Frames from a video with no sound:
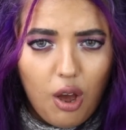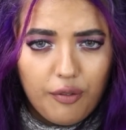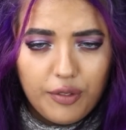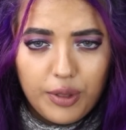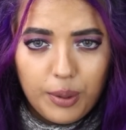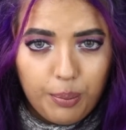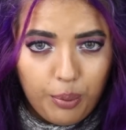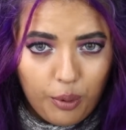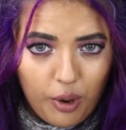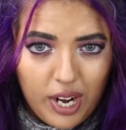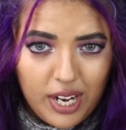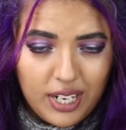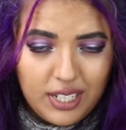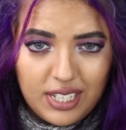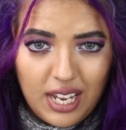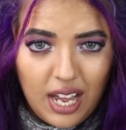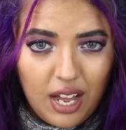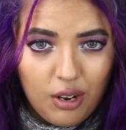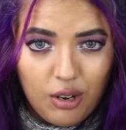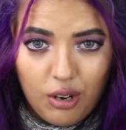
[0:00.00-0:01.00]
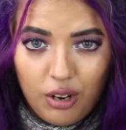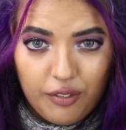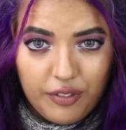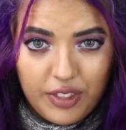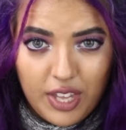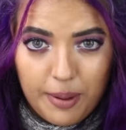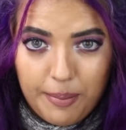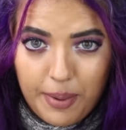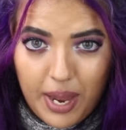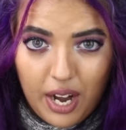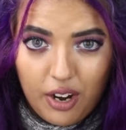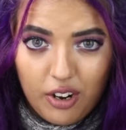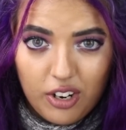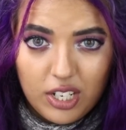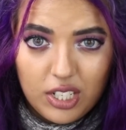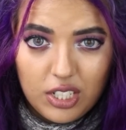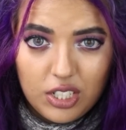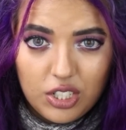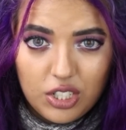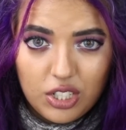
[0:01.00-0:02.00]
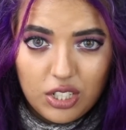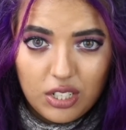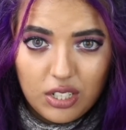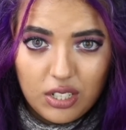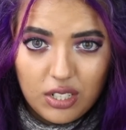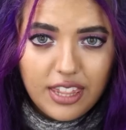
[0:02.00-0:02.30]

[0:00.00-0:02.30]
of the breakdown of their marriage,